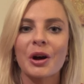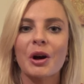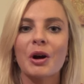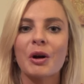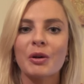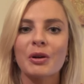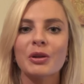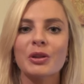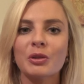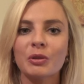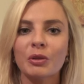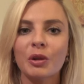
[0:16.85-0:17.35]

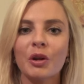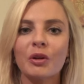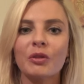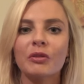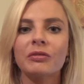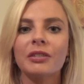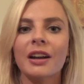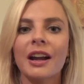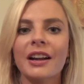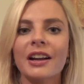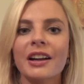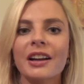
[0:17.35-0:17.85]

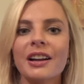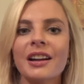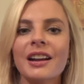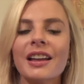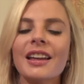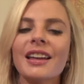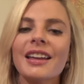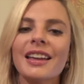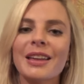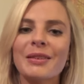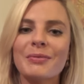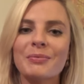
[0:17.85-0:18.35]
0-12 record
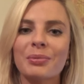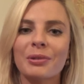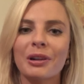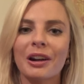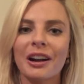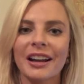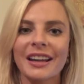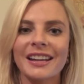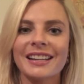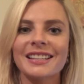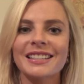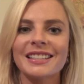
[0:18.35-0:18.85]
in
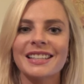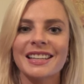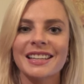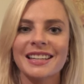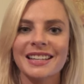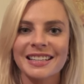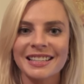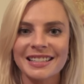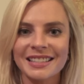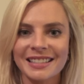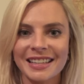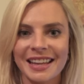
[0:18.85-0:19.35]

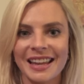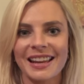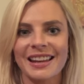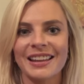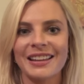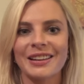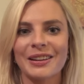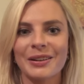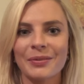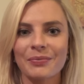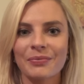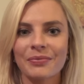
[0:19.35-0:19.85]
Bryant-Denny
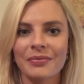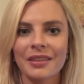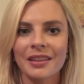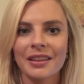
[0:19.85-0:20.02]
Stadium.